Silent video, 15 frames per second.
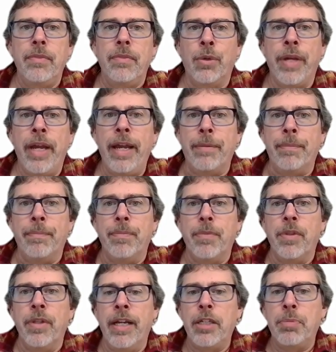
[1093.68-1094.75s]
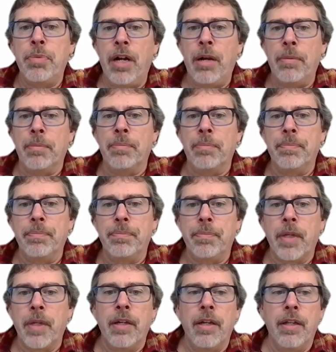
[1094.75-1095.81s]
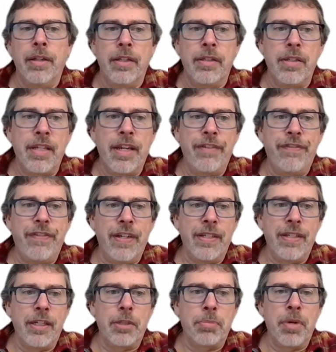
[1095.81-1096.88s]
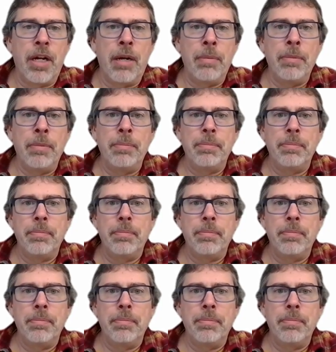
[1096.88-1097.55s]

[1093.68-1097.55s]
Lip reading: Okay, next problem. This is a physics problem.